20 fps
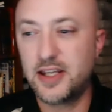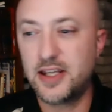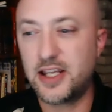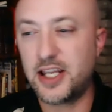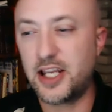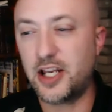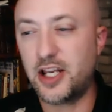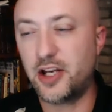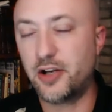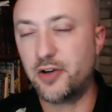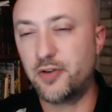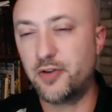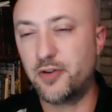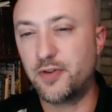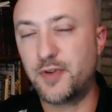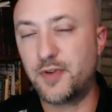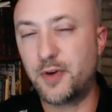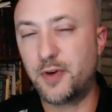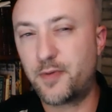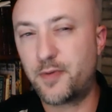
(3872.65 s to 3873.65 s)
if
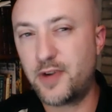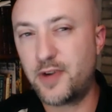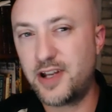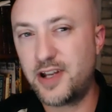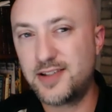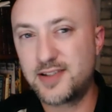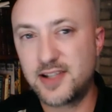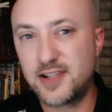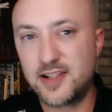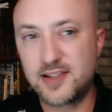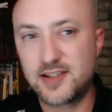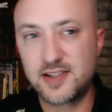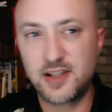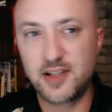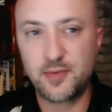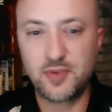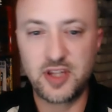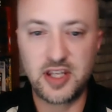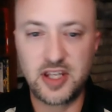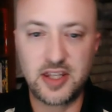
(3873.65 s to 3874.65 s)
their friend says
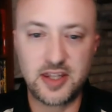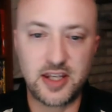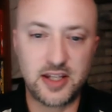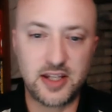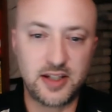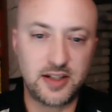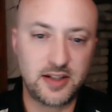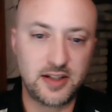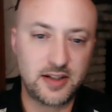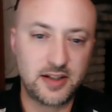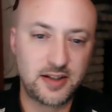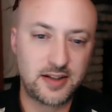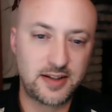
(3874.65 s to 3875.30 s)
something, then